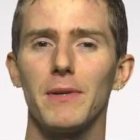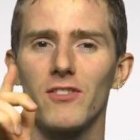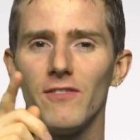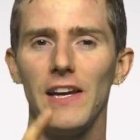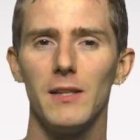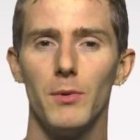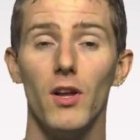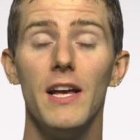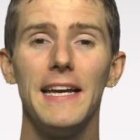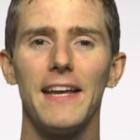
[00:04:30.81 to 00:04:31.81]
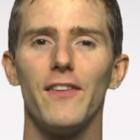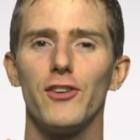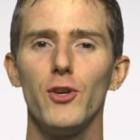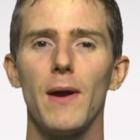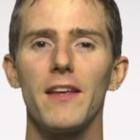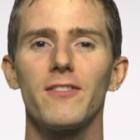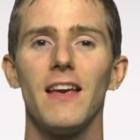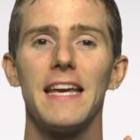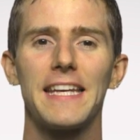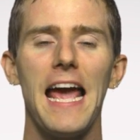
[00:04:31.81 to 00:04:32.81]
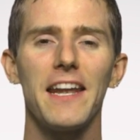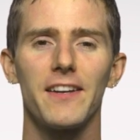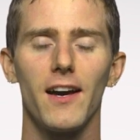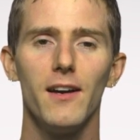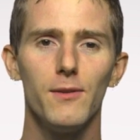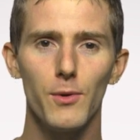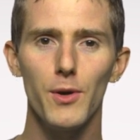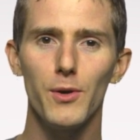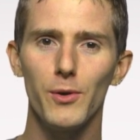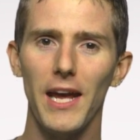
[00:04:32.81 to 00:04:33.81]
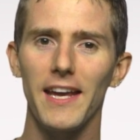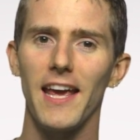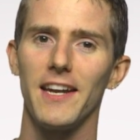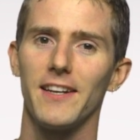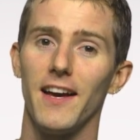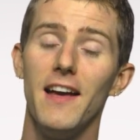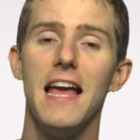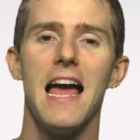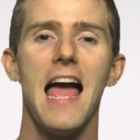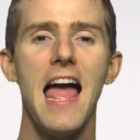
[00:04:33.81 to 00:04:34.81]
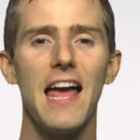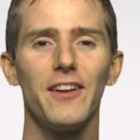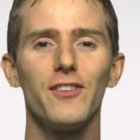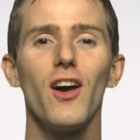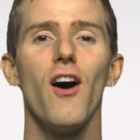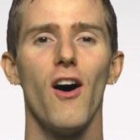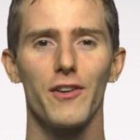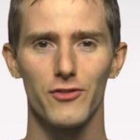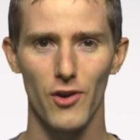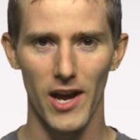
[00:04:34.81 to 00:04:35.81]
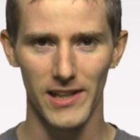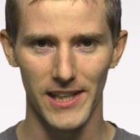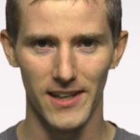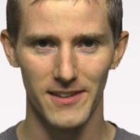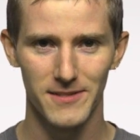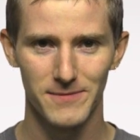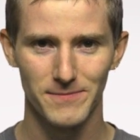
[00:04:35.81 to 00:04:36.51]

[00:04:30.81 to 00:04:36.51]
It's available in the US, Canada, woo, yay Canada, and Australia.